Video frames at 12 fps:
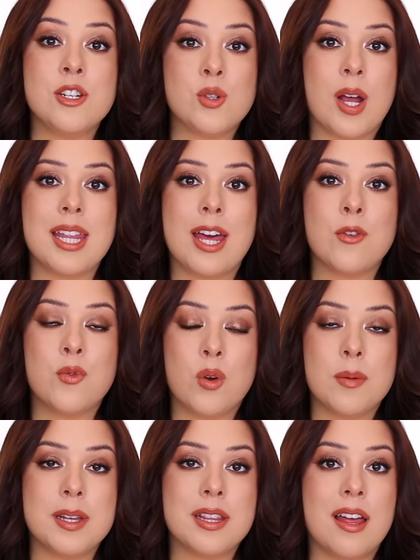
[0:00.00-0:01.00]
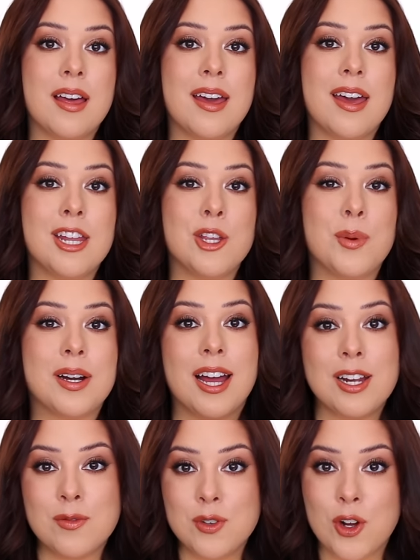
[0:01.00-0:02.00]
to try that formula and you were
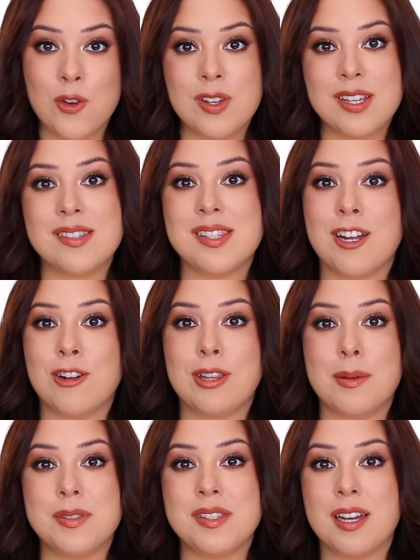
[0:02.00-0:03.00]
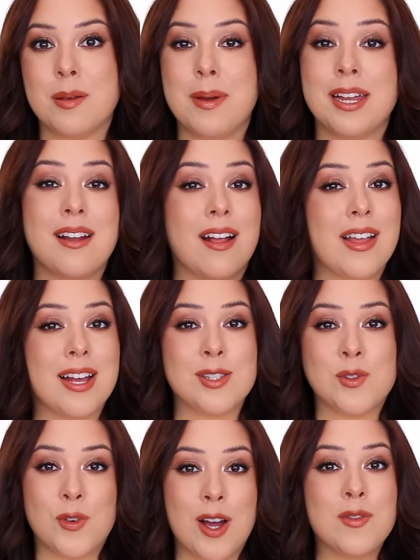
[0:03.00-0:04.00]
kind of nervous that your lipstick might not
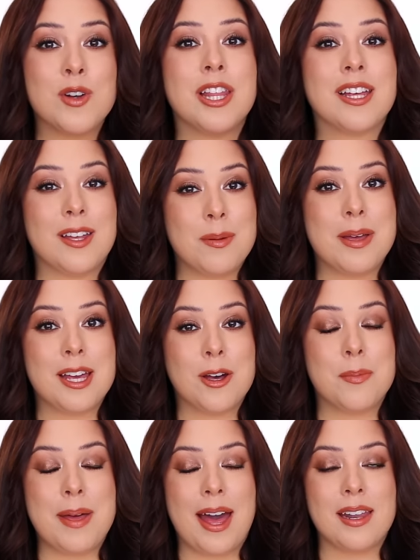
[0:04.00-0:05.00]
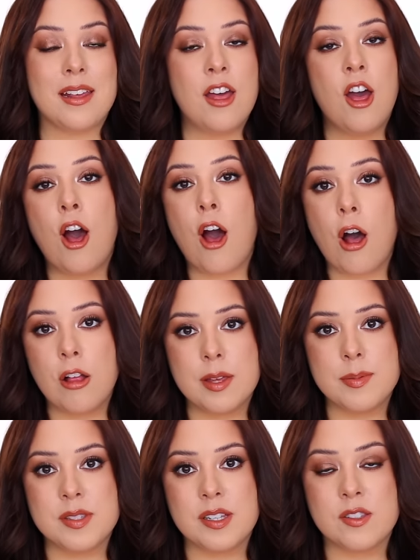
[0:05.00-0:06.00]
last forever, like it might go bad, all
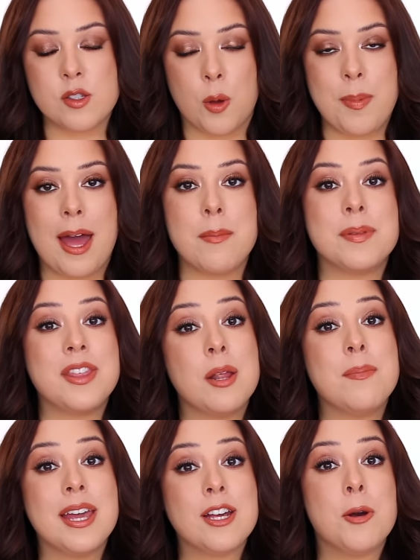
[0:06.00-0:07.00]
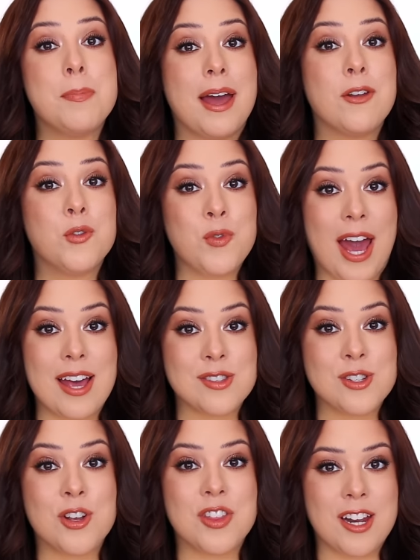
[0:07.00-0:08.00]
lipsticks go bad, but that it might go bad
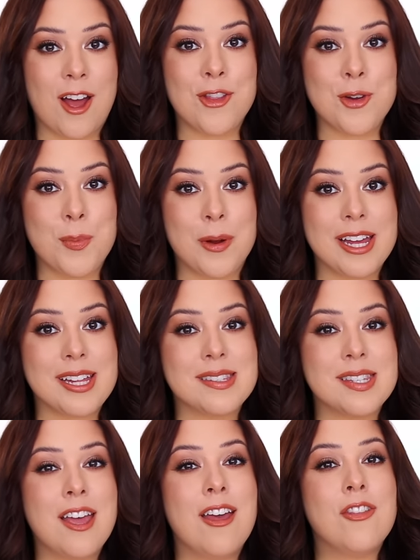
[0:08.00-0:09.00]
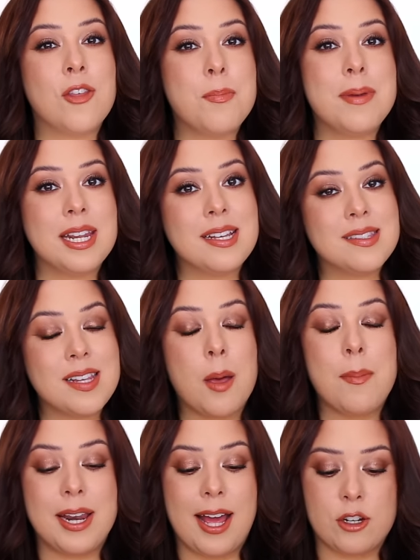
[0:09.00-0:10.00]
faster than other brands, the mini
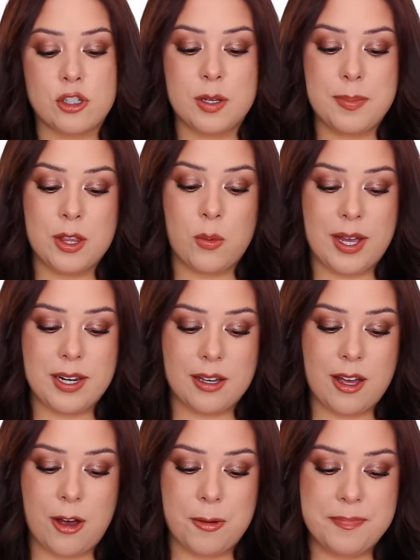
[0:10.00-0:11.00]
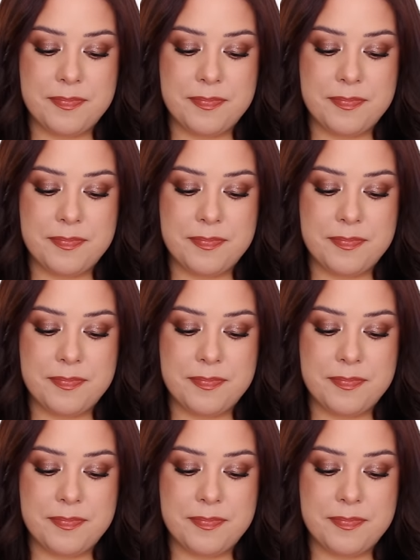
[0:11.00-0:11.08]
set might actually be the way to go.